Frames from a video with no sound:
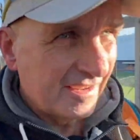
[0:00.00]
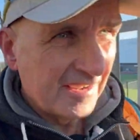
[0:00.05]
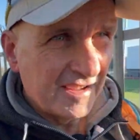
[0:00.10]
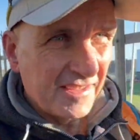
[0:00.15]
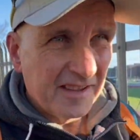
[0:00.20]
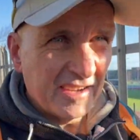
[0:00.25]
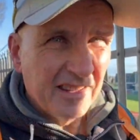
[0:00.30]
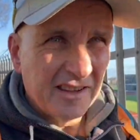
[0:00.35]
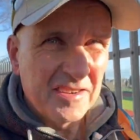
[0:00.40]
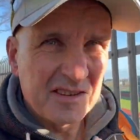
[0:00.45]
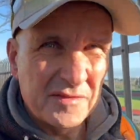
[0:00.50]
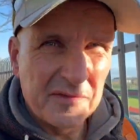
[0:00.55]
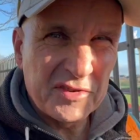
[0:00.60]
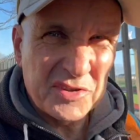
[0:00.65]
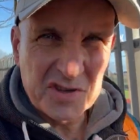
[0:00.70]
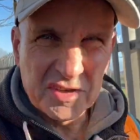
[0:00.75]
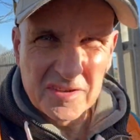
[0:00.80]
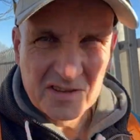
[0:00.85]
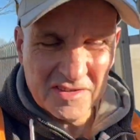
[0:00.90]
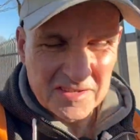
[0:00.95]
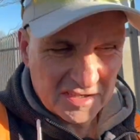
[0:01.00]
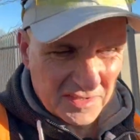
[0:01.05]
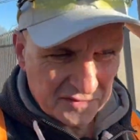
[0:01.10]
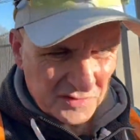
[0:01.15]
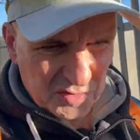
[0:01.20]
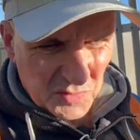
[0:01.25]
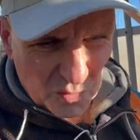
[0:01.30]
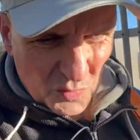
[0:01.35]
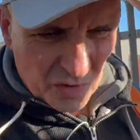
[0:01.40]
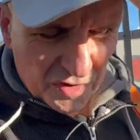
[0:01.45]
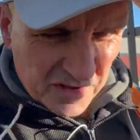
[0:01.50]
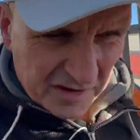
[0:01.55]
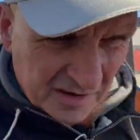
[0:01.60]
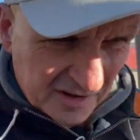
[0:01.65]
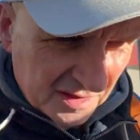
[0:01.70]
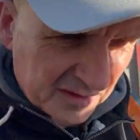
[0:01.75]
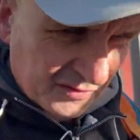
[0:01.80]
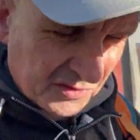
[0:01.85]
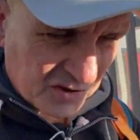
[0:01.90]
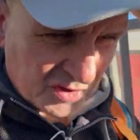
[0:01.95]
They're in Division, is it Division 1? They're in
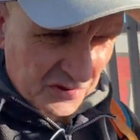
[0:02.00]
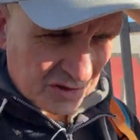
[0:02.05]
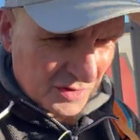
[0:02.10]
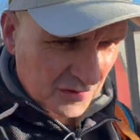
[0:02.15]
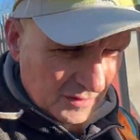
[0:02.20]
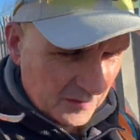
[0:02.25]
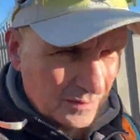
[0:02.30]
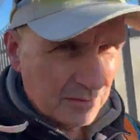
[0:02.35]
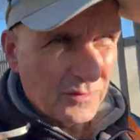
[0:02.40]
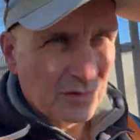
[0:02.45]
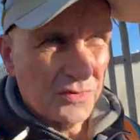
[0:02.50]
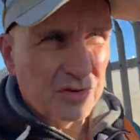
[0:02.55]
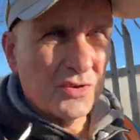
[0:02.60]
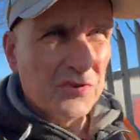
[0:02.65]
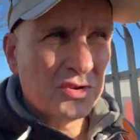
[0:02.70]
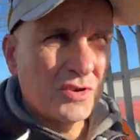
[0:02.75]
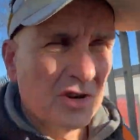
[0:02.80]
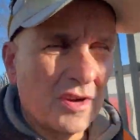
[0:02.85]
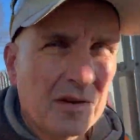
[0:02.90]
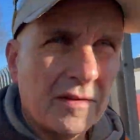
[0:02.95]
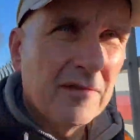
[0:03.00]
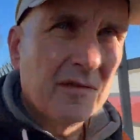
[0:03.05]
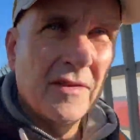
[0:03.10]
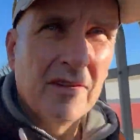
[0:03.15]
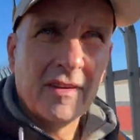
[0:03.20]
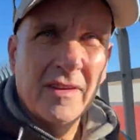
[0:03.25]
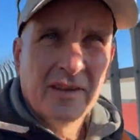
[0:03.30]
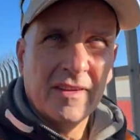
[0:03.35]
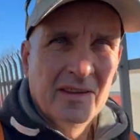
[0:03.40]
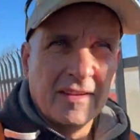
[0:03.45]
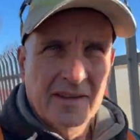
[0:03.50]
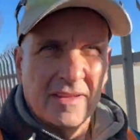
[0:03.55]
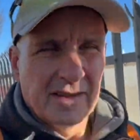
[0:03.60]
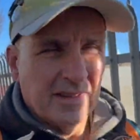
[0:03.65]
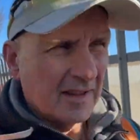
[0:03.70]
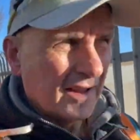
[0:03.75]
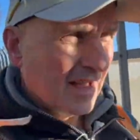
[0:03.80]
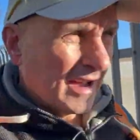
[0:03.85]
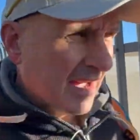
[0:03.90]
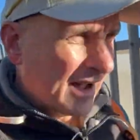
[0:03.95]
Division 2? Not too sure.
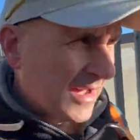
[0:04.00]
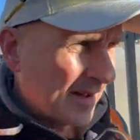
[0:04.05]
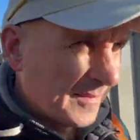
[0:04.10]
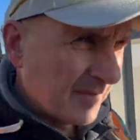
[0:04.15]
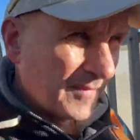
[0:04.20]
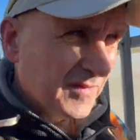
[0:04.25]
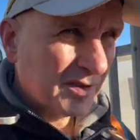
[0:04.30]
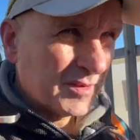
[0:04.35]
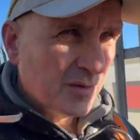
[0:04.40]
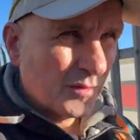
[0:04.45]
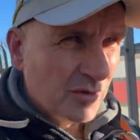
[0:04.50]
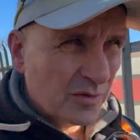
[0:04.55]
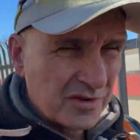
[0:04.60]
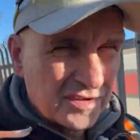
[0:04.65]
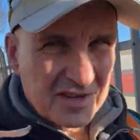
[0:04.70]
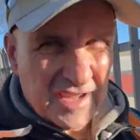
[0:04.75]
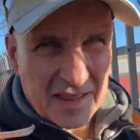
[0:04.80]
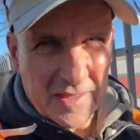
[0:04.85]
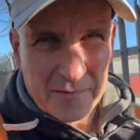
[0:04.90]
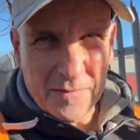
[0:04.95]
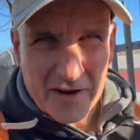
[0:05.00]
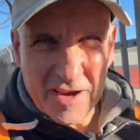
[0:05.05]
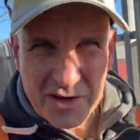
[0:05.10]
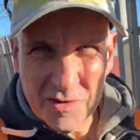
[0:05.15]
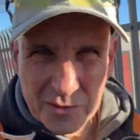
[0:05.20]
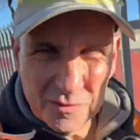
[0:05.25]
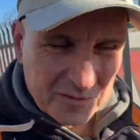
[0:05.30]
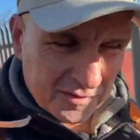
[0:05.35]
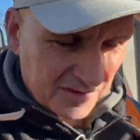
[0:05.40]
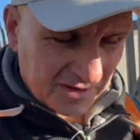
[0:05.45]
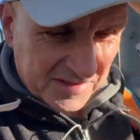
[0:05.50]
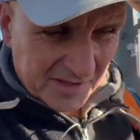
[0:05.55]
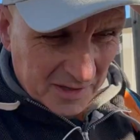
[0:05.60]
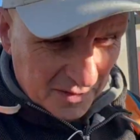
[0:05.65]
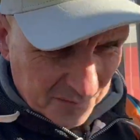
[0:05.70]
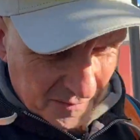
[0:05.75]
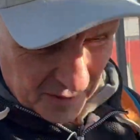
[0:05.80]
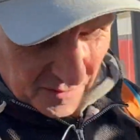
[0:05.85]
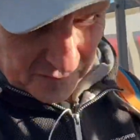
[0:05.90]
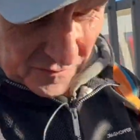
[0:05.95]
So we're going to get the final
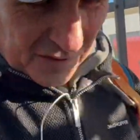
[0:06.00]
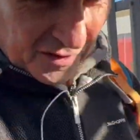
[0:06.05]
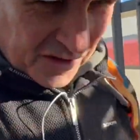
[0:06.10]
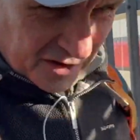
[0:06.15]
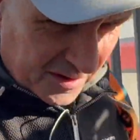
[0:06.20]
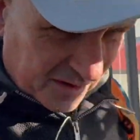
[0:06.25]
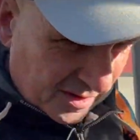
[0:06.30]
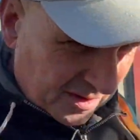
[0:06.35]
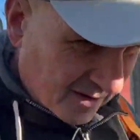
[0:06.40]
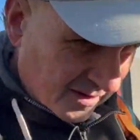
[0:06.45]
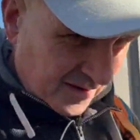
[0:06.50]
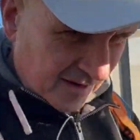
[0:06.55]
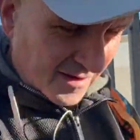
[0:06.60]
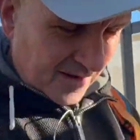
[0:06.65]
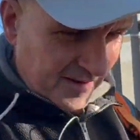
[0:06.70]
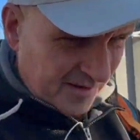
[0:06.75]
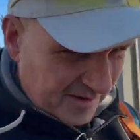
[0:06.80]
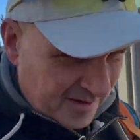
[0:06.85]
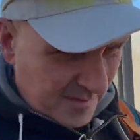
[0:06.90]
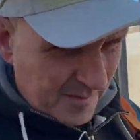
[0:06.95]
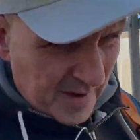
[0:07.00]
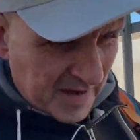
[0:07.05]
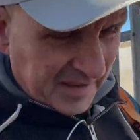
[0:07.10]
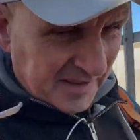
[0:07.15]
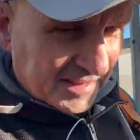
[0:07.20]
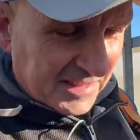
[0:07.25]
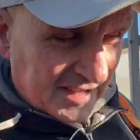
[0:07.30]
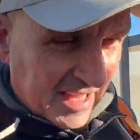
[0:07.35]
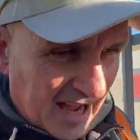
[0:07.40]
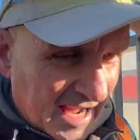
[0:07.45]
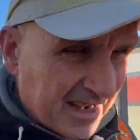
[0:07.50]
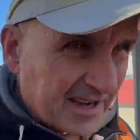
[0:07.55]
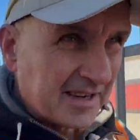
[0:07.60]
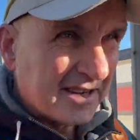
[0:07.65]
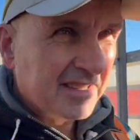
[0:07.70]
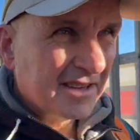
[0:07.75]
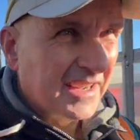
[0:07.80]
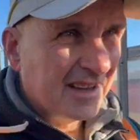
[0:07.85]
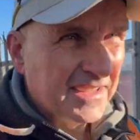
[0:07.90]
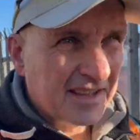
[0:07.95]
selfie in front of the main stand,
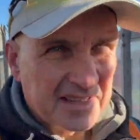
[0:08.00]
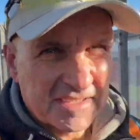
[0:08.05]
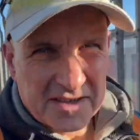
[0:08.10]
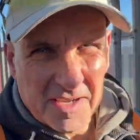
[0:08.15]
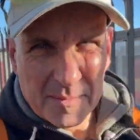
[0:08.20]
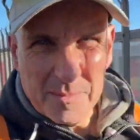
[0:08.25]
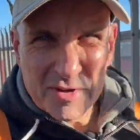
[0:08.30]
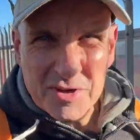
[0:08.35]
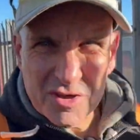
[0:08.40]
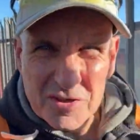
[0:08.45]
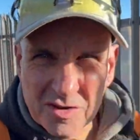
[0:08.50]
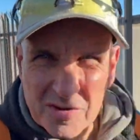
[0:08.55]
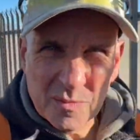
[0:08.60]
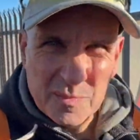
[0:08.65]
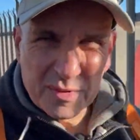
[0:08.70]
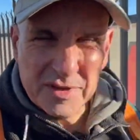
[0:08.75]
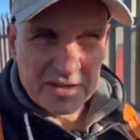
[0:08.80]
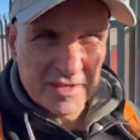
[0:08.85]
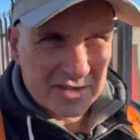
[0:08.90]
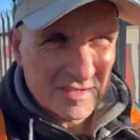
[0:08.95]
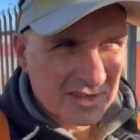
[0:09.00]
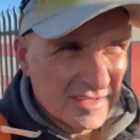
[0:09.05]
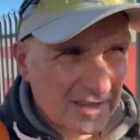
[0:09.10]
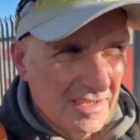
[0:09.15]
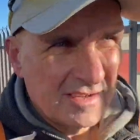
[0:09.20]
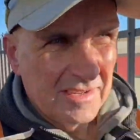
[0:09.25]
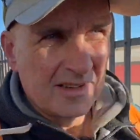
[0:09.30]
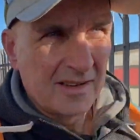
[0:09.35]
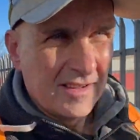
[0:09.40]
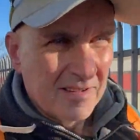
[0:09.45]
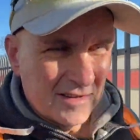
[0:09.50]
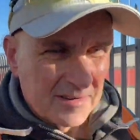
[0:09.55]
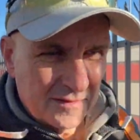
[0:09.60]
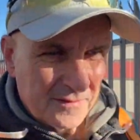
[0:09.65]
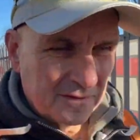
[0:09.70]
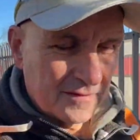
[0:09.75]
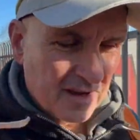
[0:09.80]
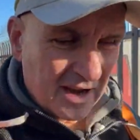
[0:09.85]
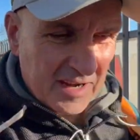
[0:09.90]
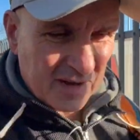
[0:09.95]
and that's our mission complete
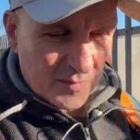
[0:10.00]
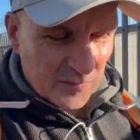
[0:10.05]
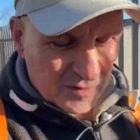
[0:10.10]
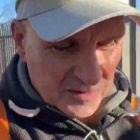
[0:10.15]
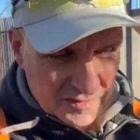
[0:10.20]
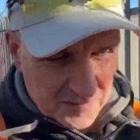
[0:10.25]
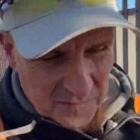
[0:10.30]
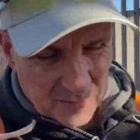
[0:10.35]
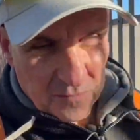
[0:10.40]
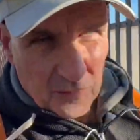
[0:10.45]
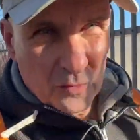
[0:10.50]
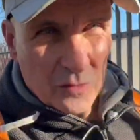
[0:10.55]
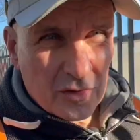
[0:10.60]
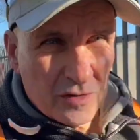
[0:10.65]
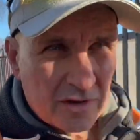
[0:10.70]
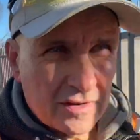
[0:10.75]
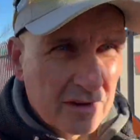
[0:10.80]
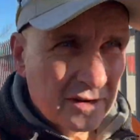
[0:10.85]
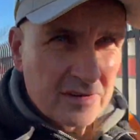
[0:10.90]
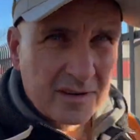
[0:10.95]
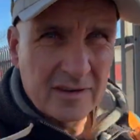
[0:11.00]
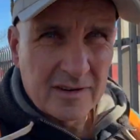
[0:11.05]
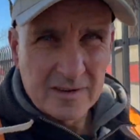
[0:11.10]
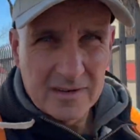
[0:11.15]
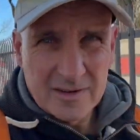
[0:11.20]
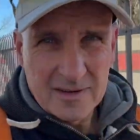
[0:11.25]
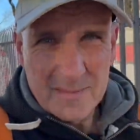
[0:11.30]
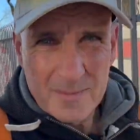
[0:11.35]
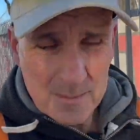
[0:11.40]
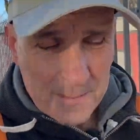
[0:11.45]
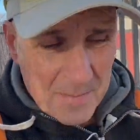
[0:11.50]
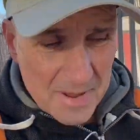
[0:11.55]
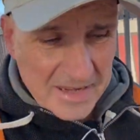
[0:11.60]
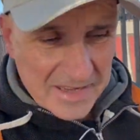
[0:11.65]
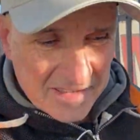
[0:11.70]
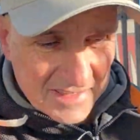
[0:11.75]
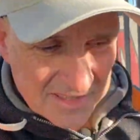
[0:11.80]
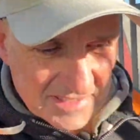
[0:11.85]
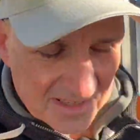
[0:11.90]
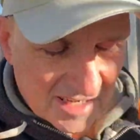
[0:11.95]
for Edinburgh's 4
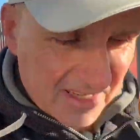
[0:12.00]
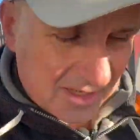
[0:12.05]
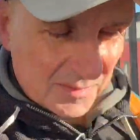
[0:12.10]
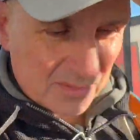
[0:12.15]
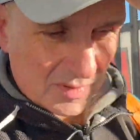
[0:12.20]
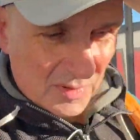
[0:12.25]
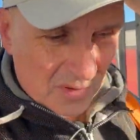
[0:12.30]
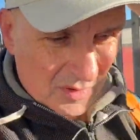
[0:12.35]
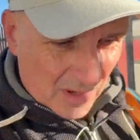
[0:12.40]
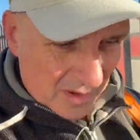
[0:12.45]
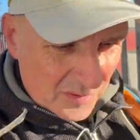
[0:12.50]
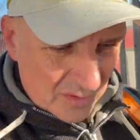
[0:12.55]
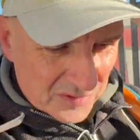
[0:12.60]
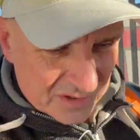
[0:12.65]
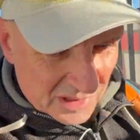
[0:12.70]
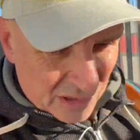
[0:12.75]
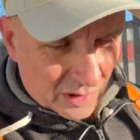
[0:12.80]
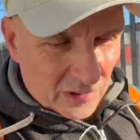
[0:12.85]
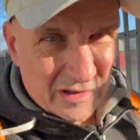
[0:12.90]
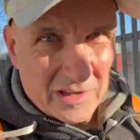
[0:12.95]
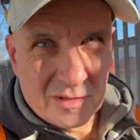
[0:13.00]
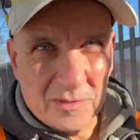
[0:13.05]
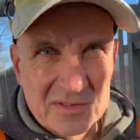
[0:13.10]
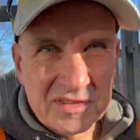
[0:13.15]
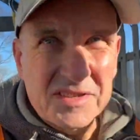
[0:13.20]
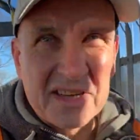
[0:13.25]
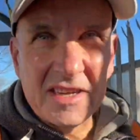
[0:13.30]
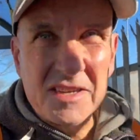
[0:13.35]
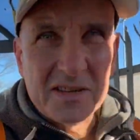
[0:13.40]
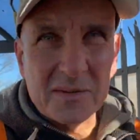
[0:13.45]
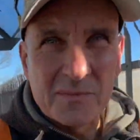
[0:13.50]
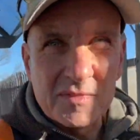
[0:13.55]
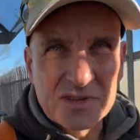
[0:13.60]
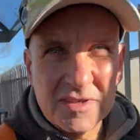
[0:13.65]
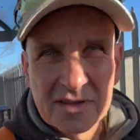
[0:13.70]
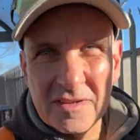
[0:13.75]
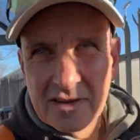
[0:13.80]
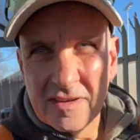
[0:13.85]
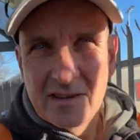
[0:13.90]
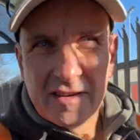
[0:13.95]
main stadiums. And I know there's a lot of little stadiums
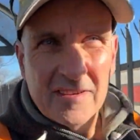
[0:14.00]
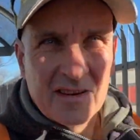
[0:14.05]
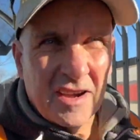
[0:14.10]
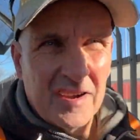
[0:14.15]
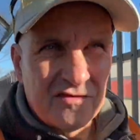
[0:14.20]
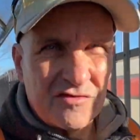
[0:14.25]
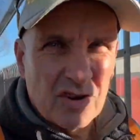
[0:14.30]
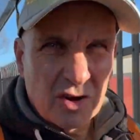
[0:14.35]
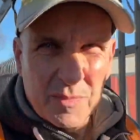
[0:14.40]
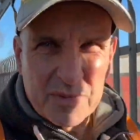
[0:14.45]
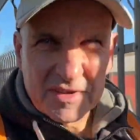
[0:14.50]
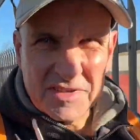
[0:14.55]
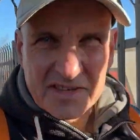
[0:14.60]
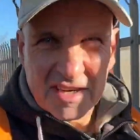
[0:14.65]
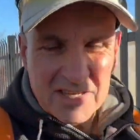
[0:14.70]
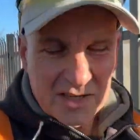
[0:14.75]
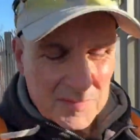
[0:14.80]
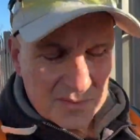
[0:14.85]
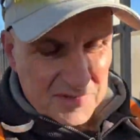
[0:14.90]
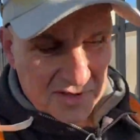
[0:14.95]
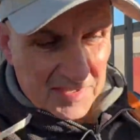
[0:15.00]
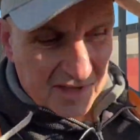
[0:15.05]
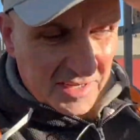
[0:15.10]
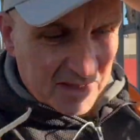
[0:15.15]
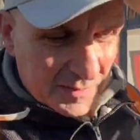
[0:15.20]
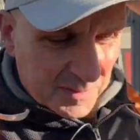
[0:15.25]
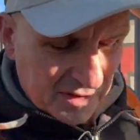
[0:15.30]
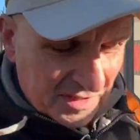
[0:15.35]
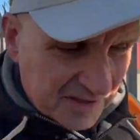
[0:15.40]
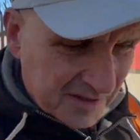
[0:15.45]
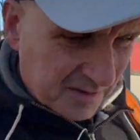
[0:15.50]
and rugby stadiums and things, but these are